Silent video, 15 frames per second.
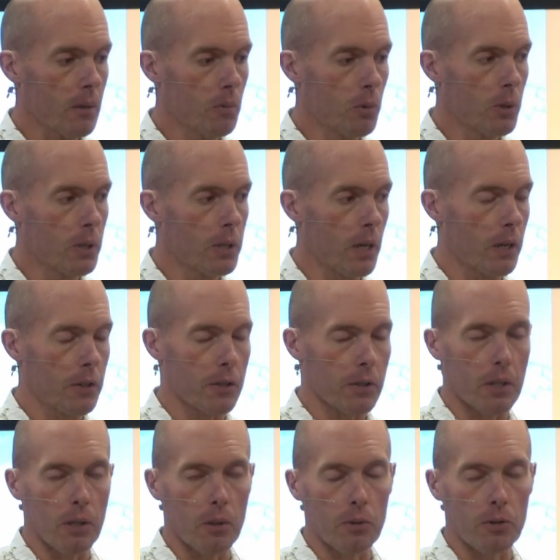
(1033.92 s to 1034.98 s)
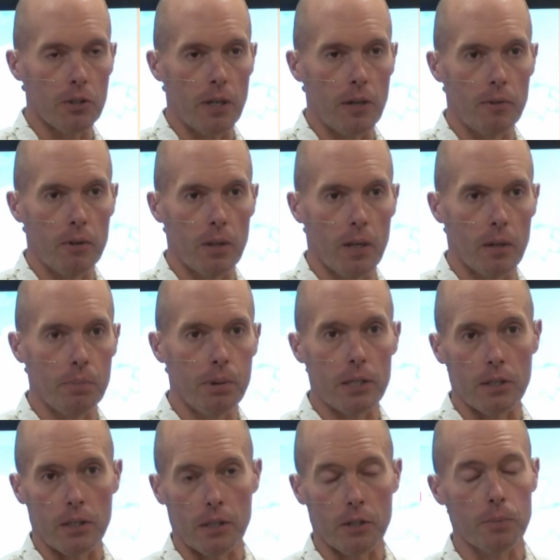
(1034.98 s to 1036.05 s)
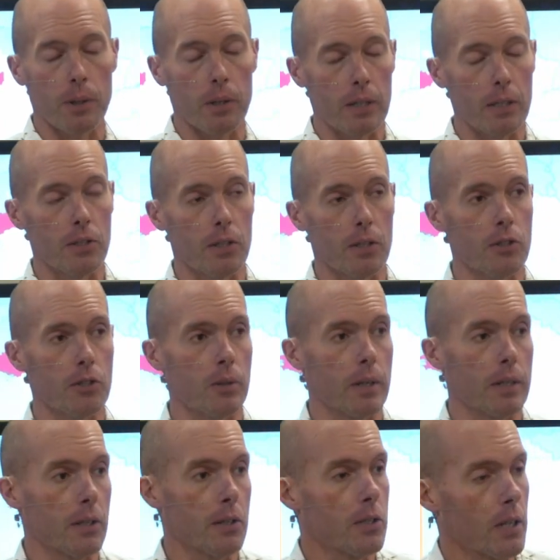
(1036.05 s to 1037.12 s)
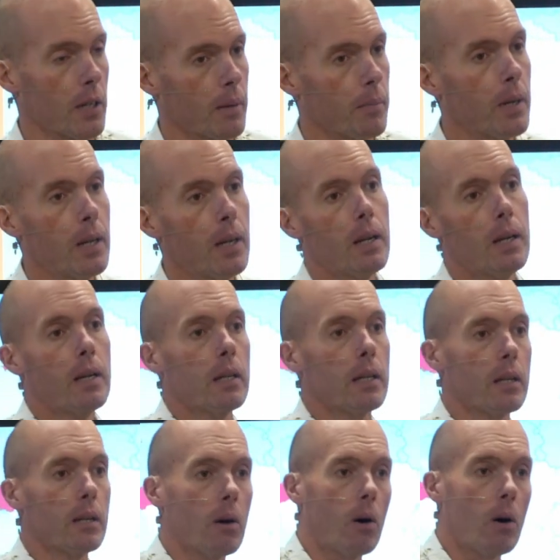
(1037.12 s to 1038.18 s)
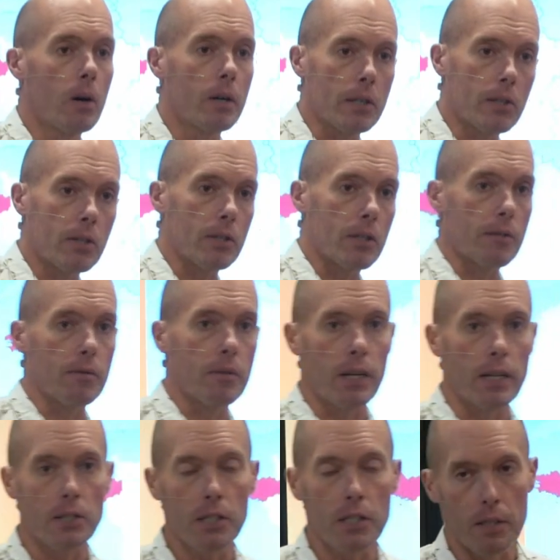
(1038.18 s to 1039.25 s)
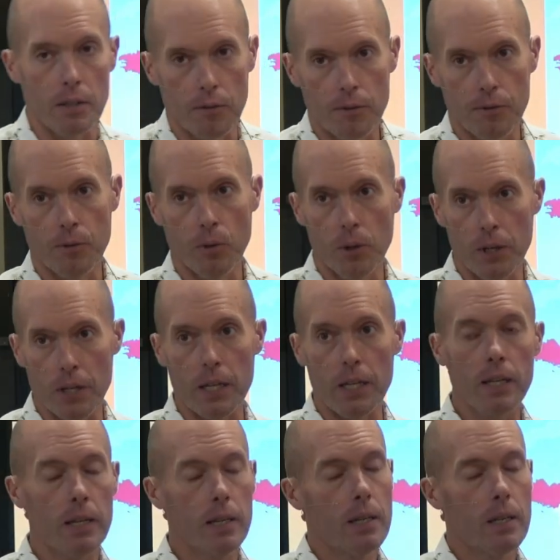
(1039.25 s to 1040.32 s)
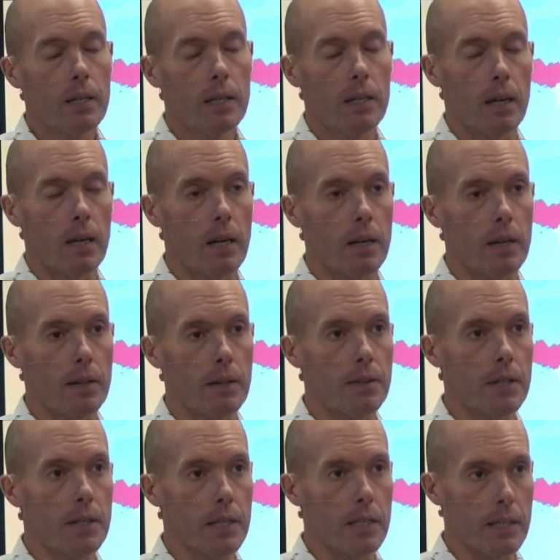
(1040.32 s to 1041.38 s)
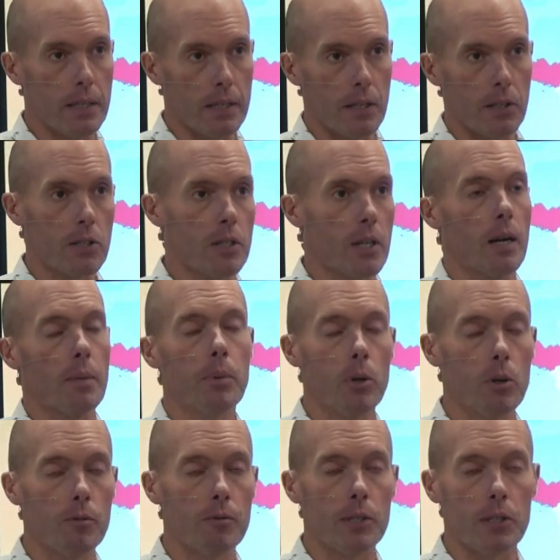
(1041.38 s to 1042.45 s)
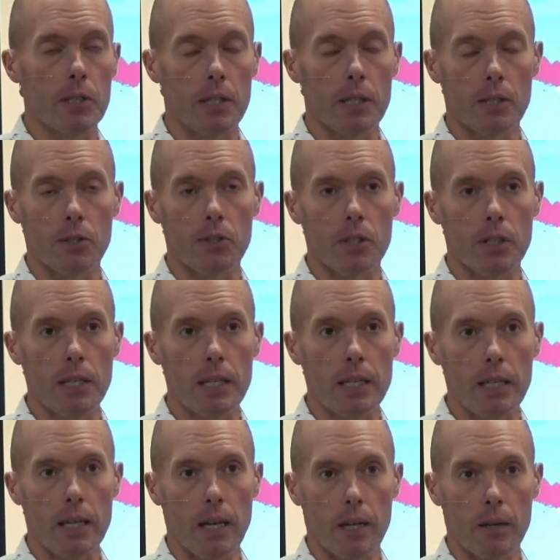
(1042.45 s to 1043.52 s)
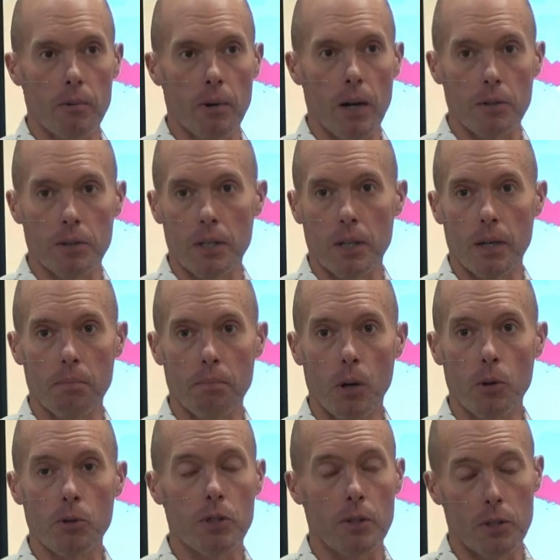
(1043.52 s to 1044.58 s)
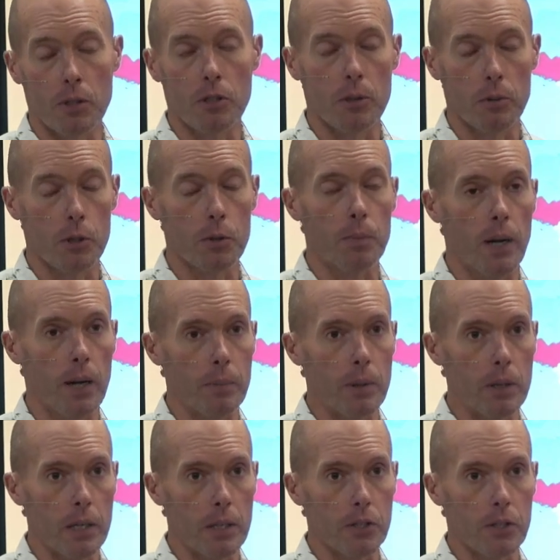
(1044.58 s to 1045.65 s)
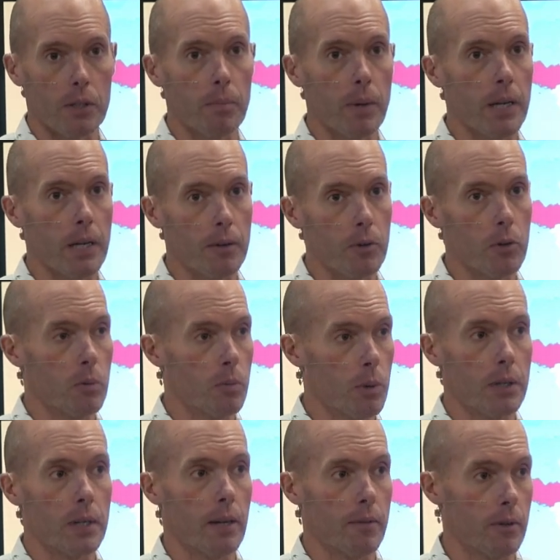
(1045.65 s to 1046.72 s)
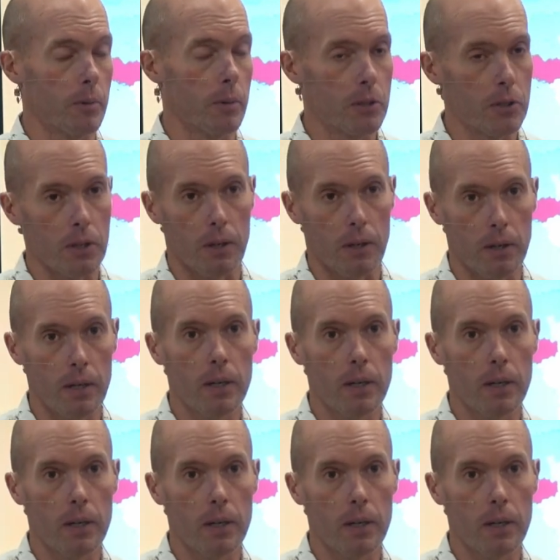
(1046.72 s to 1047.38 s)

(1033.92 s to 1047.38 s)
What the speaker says: would undergo several unpleasant experiences during this time. In August of 1940, the Gestapo visited the city and rounded up most of the Jewish population, many of whom would never return.